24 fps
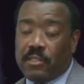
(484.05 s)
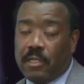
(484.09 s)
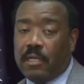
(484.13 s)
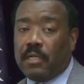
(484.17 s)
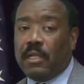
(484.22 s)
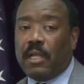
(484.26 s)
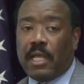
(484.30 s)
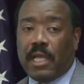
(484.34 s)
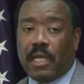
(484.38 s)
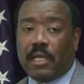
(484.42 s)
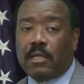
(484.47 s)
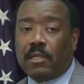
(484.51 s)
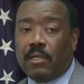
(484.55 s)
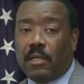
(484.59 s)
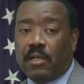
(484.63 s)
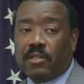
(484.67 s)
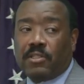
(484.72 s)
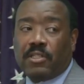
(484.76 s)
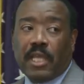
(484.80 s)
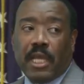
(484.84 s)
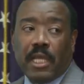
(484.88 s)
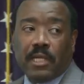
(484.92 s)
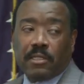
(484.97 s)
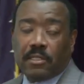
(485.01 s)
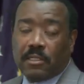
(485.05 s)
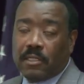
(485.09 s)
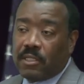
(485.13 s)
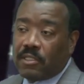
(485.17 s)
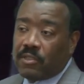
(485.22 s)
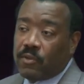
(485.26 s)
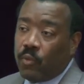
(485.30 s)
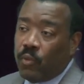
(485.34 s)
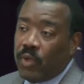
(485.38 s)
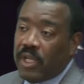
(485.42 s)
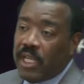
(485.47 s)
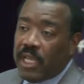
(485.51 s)
unlike Los
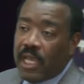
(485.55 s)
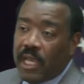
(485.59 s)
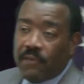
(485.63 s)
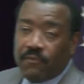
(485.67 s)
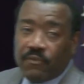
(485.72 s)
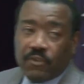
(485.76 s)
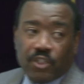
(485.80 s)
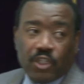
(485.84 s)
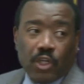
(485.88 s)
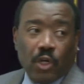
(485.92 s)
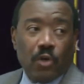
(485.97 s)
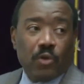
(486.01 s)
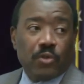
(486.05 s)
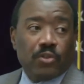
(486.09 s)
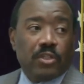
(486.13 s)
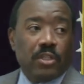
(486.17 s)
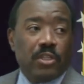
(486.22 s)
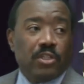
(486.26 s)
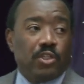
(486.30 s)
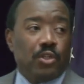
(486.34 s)
Angeles, we have chosen